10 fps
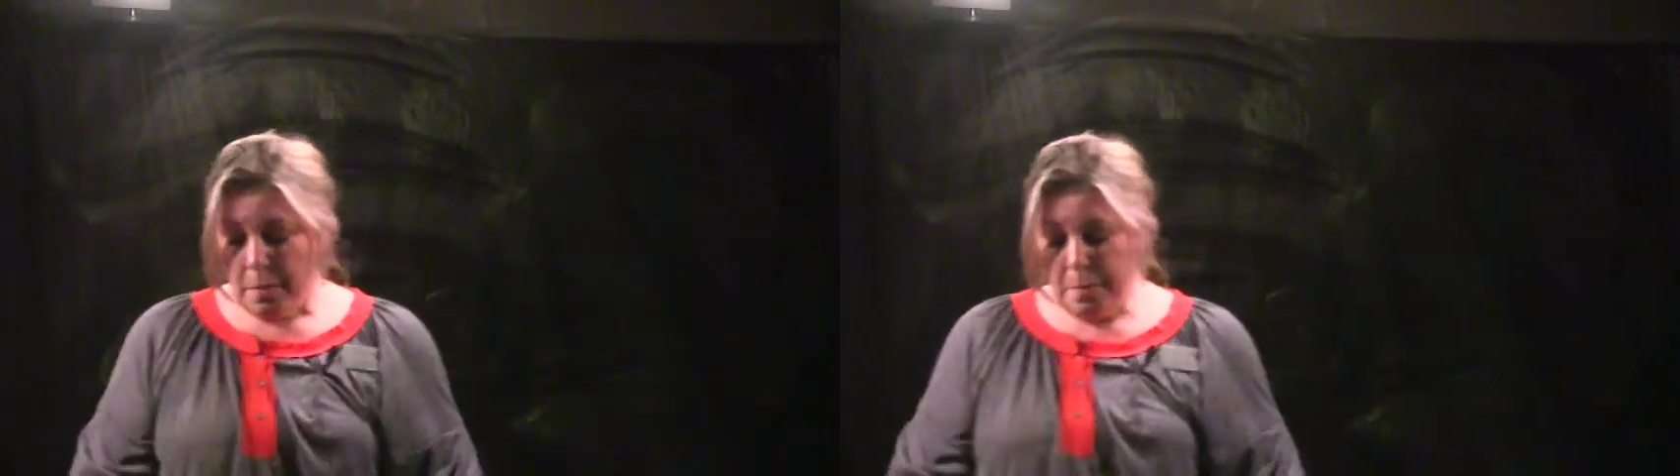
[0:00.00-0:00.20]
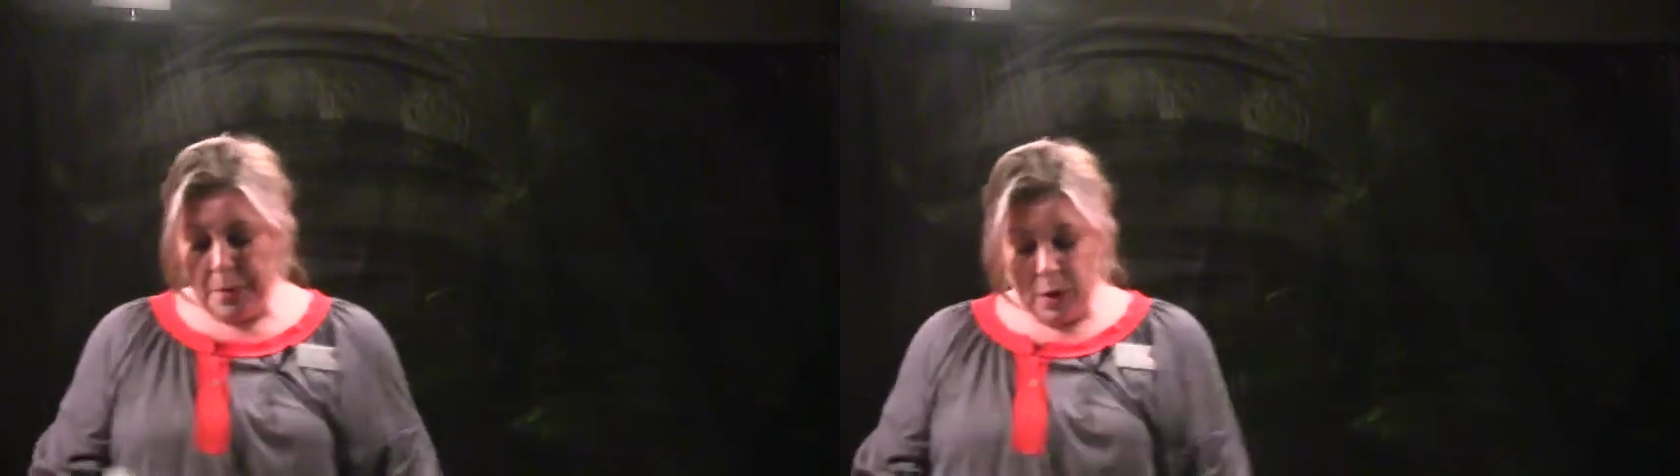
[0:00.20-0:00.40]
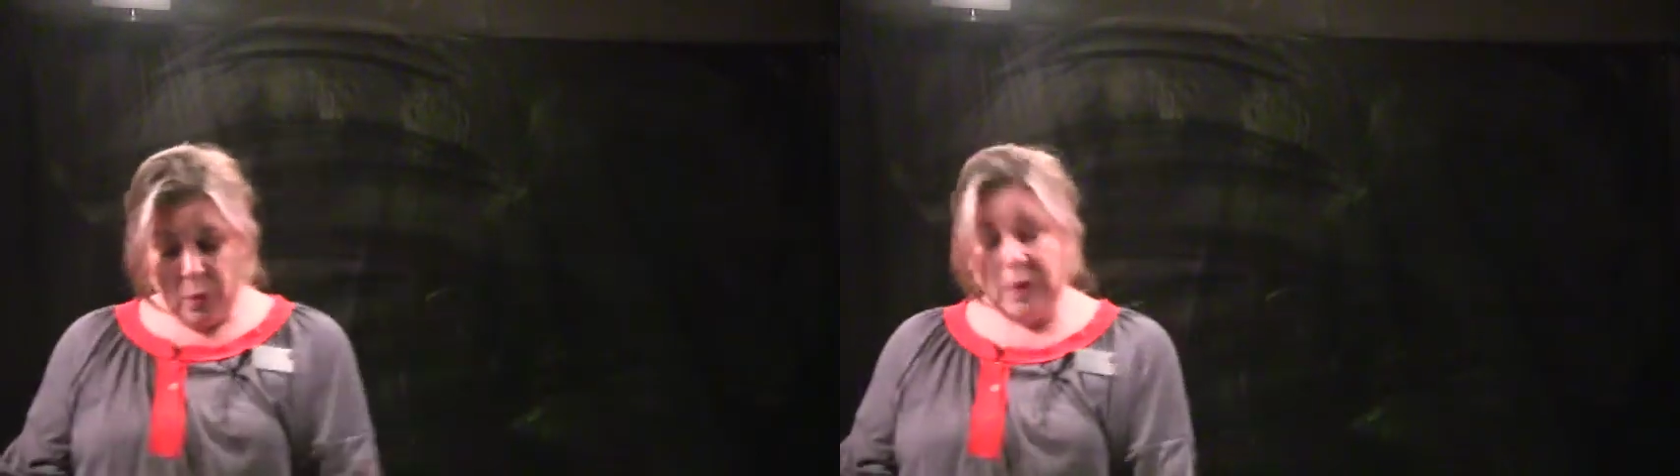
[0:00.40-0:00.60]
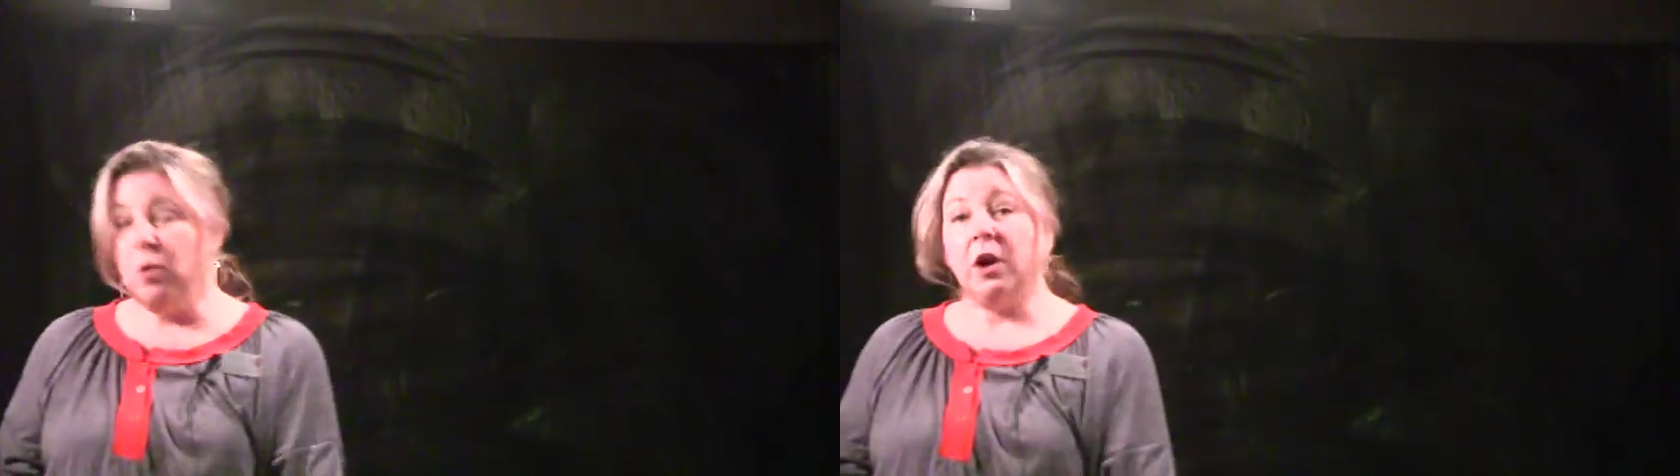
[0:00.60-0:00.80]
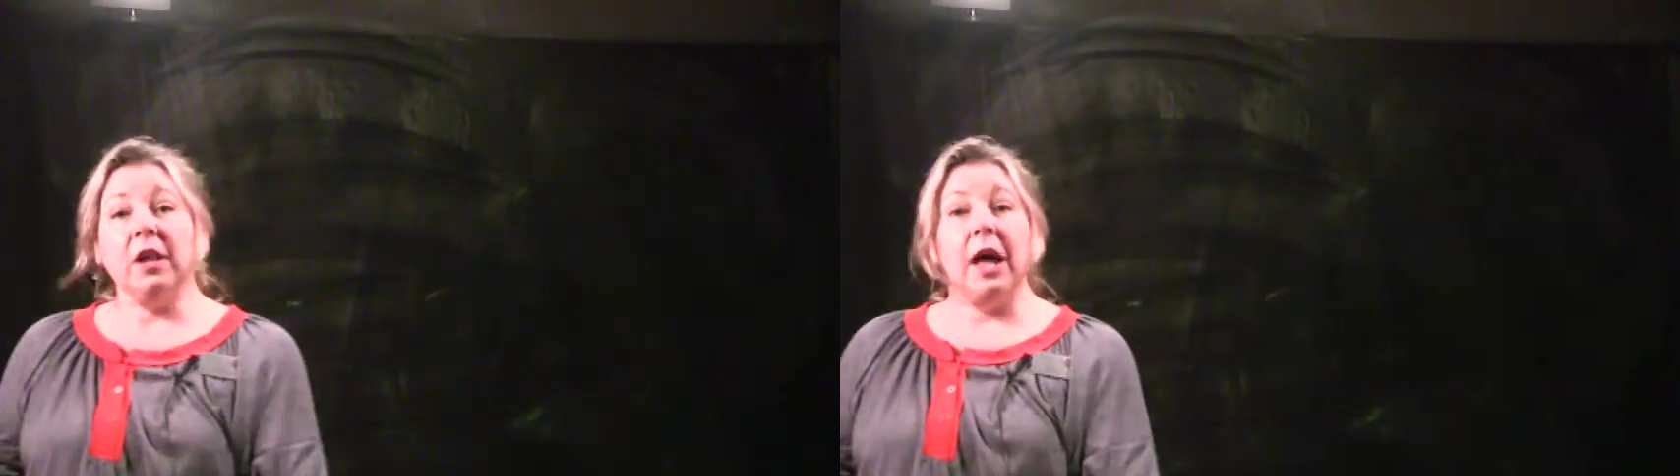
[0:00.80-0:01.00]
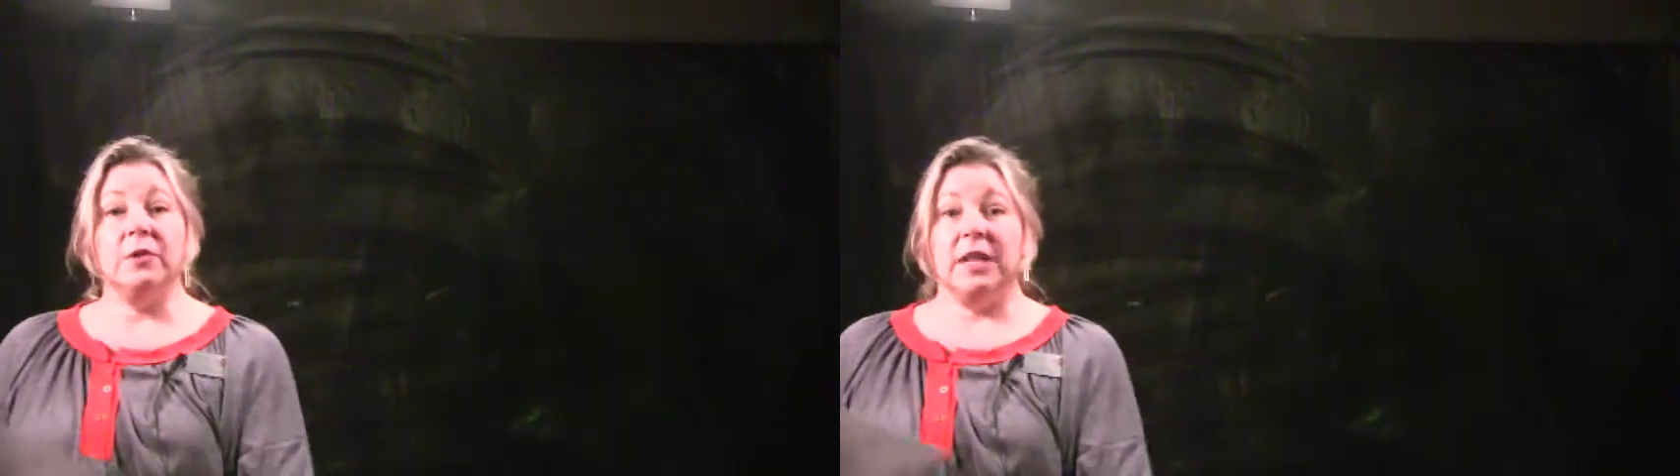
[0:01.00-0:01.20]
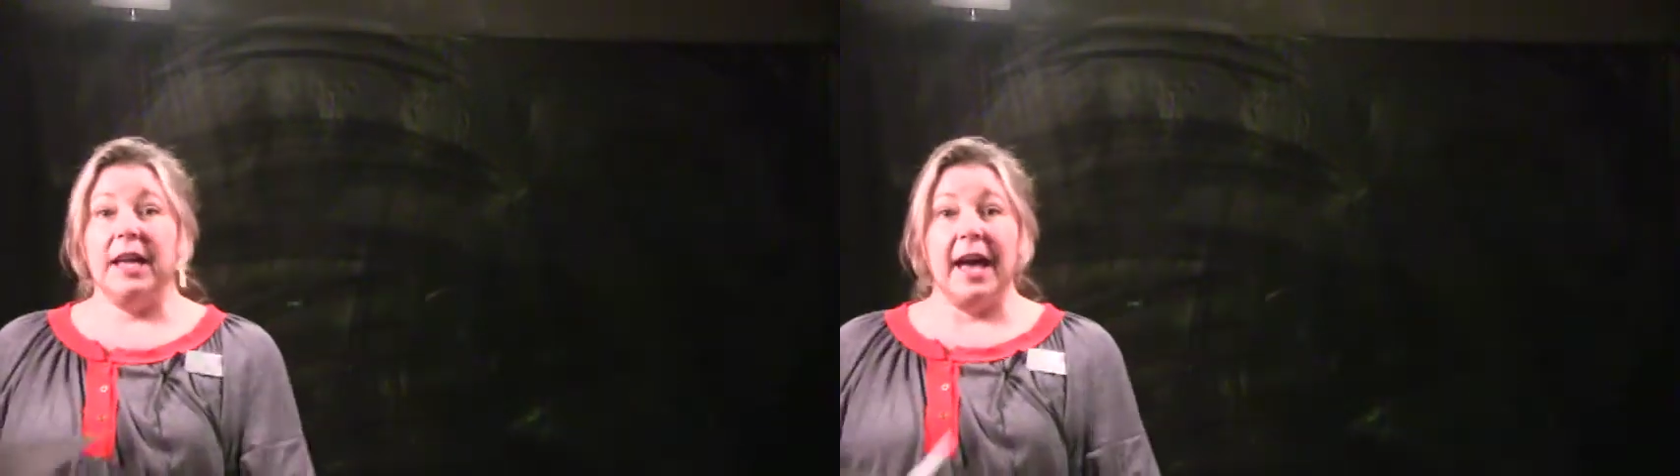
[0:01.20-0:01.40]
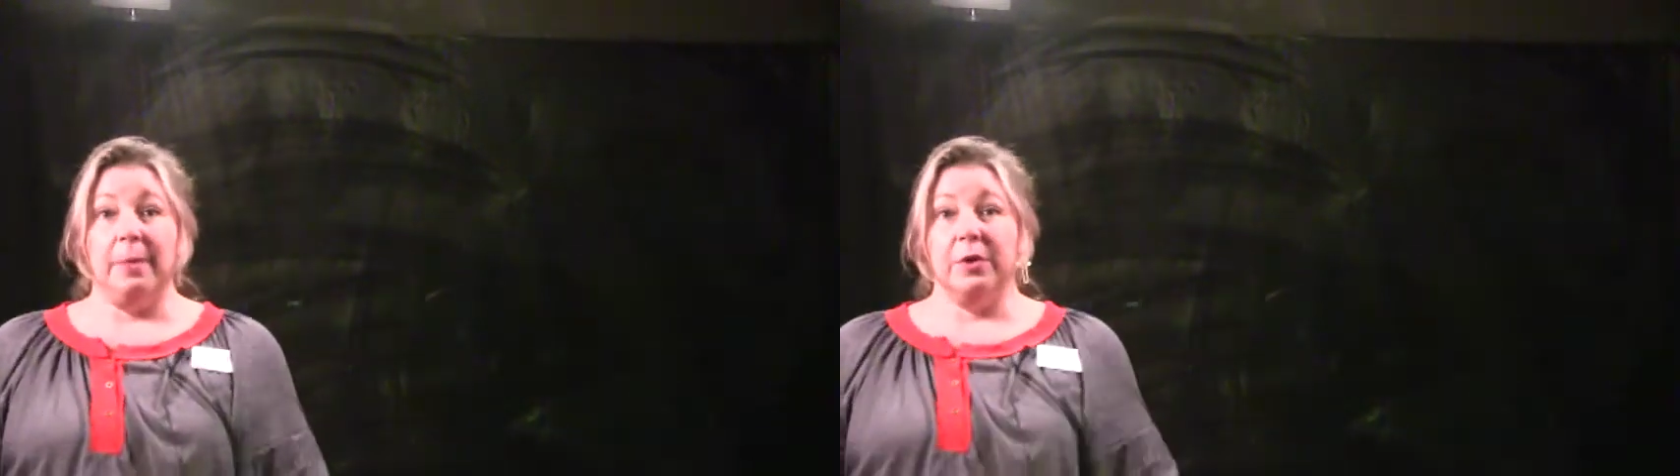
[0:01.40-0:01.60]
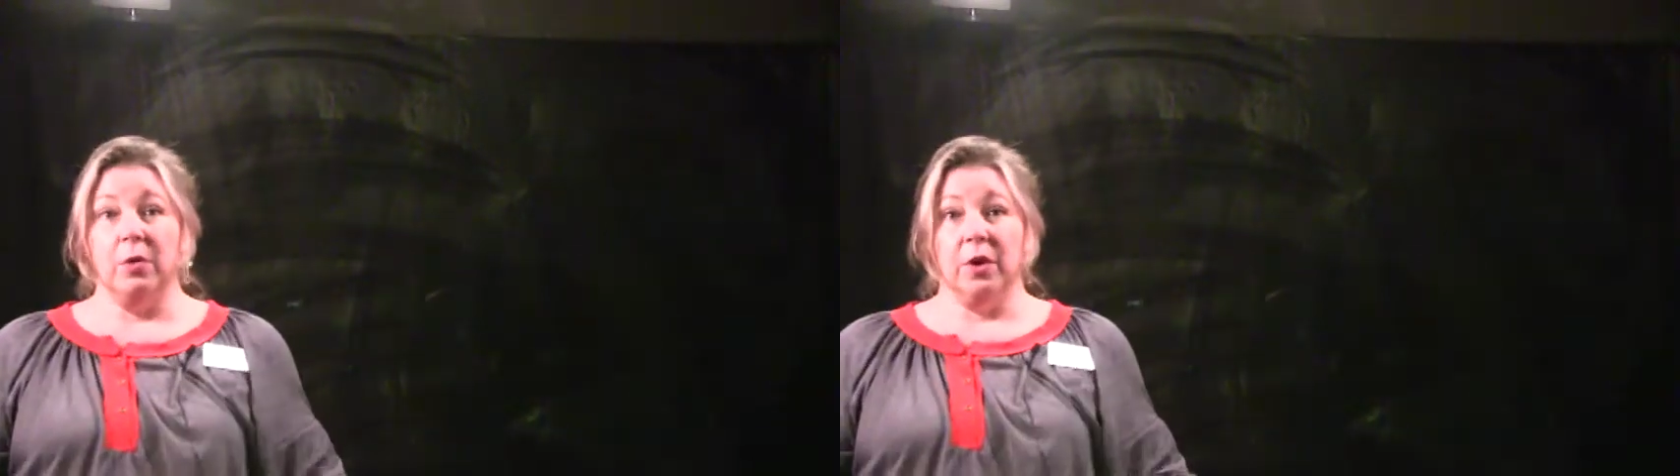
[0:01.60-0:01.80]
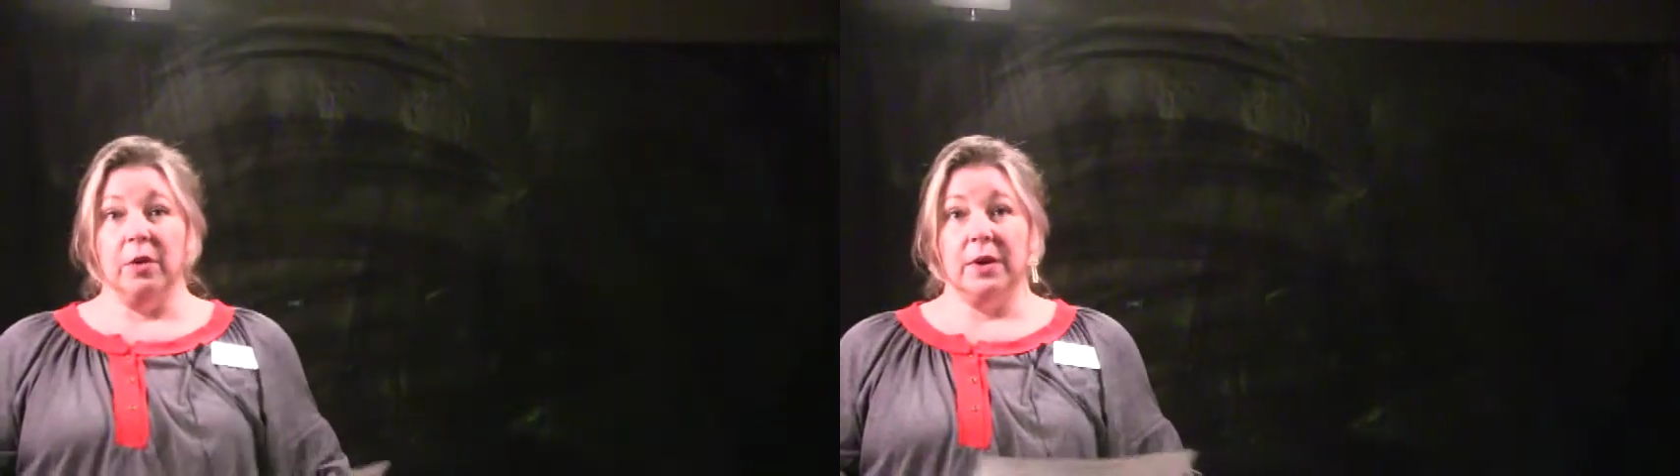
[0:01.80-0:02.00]
but we weren't closing
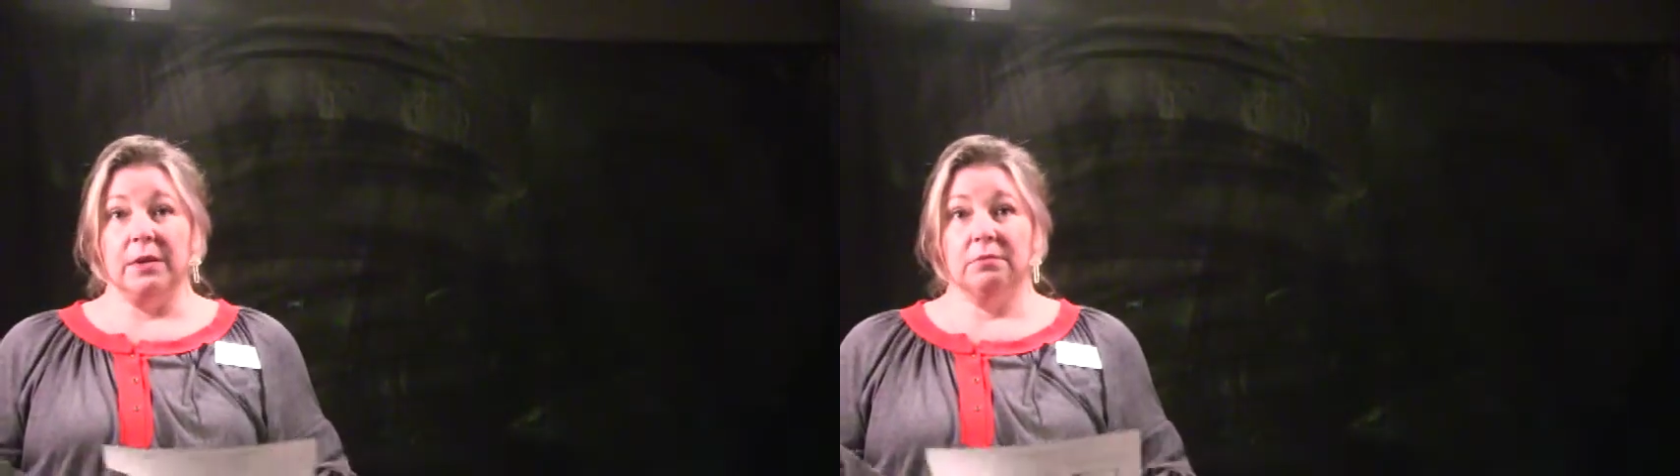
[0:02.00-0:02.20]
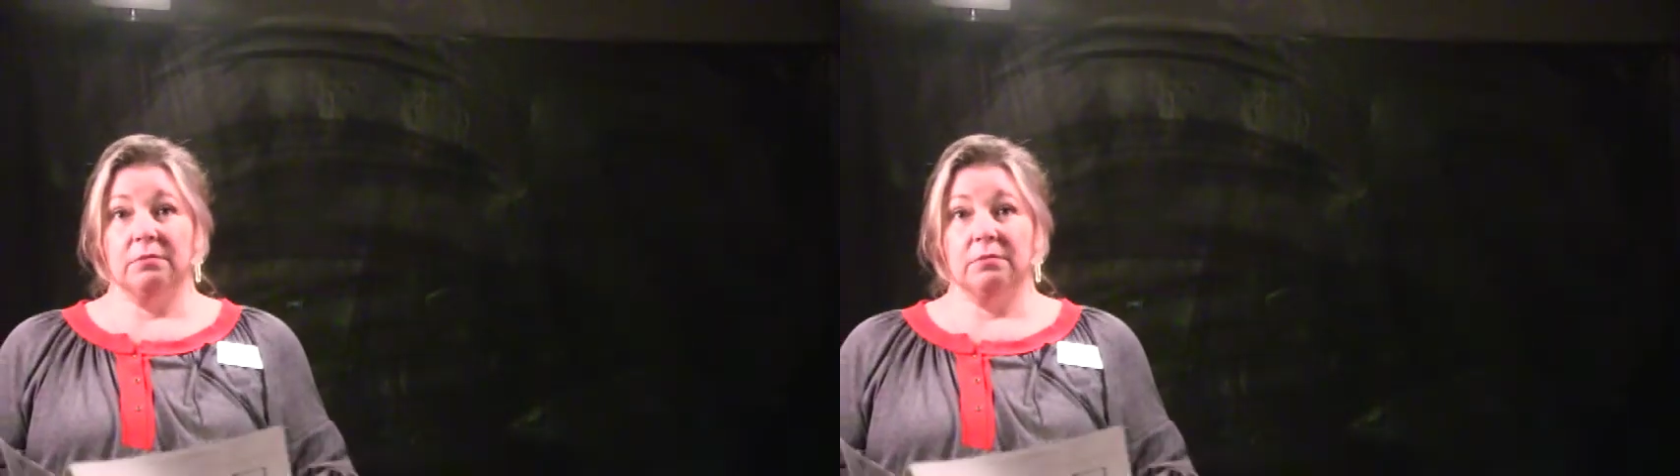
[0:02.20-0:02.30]
capital, were we?